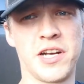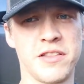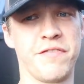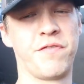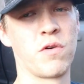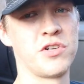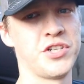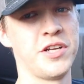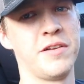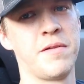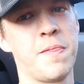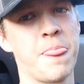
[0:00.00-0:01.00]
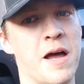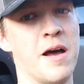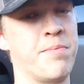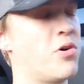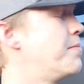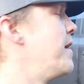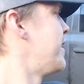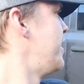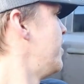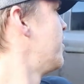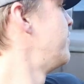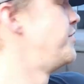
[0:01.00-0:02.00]
and got the Fortune uh, pulled back
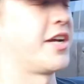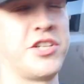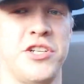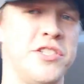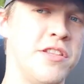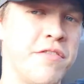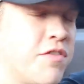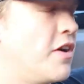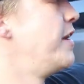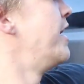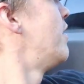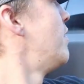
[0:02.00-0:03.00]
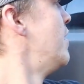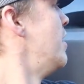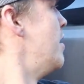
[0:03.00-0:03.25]
here, and the second gen's in the front now.